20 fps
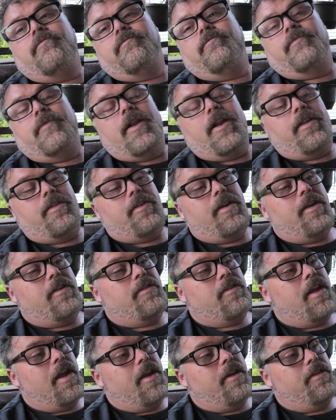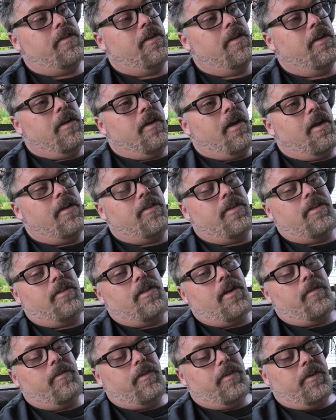and I say, Stace, I said
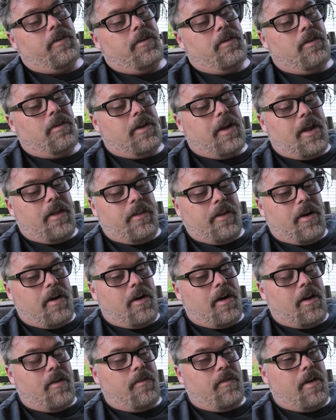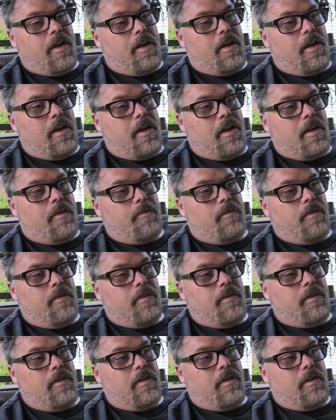something to the girl down there and I, I, I'm,
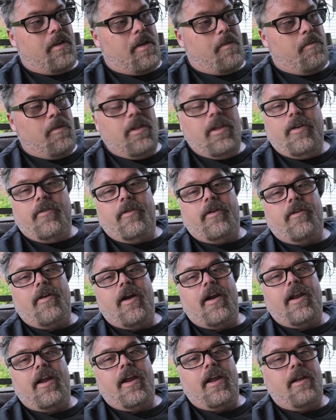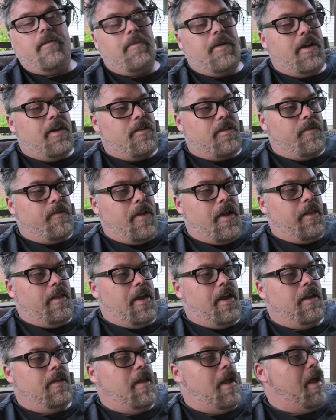I'm really regretting it because I'm not
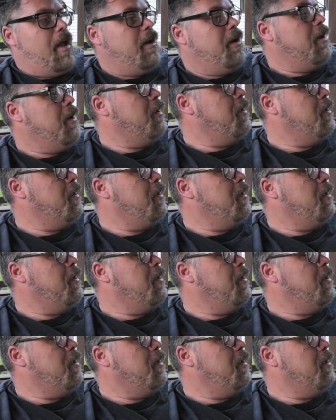like that.